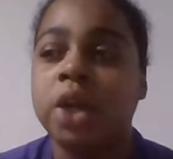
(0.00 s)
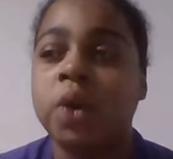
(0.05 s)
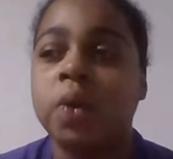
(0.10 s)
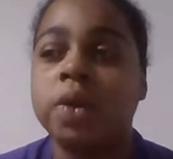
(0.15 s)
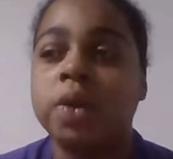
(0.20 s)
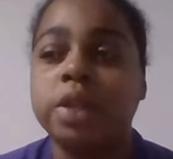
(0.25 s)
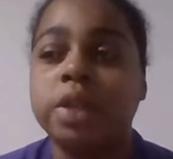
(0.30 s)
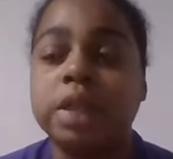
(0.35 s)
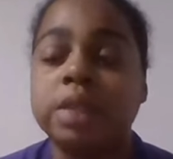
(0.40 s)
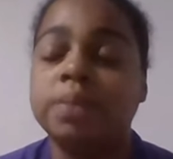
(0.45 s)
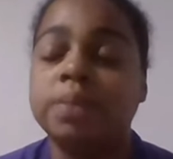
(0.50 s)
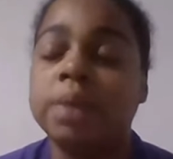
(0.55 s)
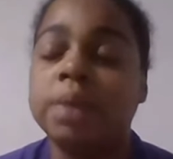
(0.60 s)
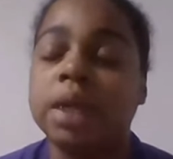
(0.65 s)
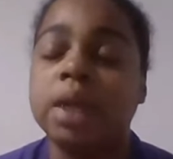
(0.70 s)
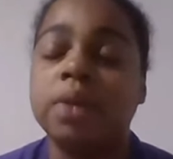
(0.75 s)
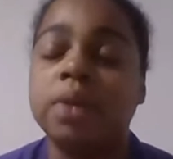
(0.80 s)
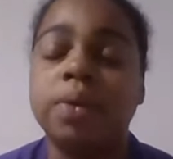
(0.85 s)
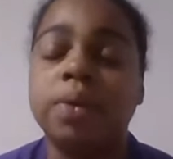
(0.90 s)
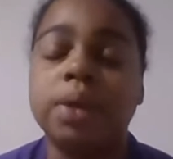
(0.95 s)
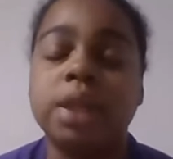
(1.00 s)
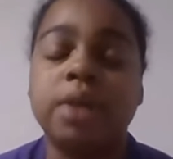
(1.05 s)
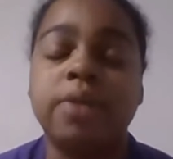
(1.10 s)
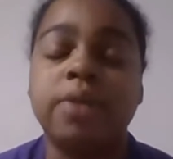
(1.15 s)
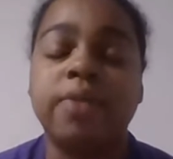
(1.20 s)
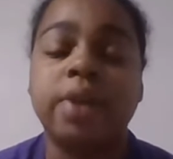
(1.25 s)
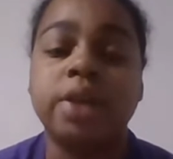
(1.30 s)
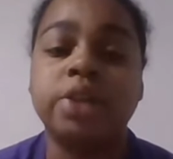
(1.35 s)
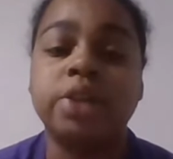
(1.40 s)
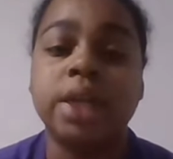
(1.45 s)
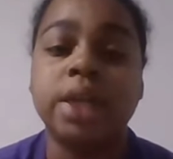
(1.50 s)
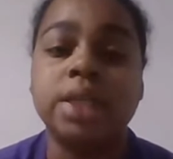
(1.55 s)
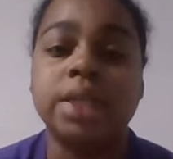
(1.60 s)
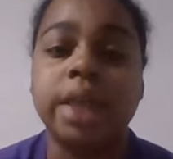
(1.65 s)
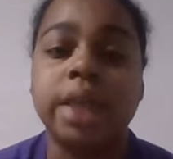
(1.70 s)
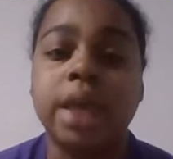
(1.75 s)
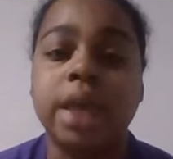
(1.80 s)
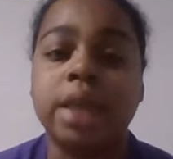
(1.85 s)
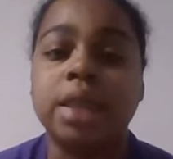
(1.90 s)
or transparent with what they were trying to say,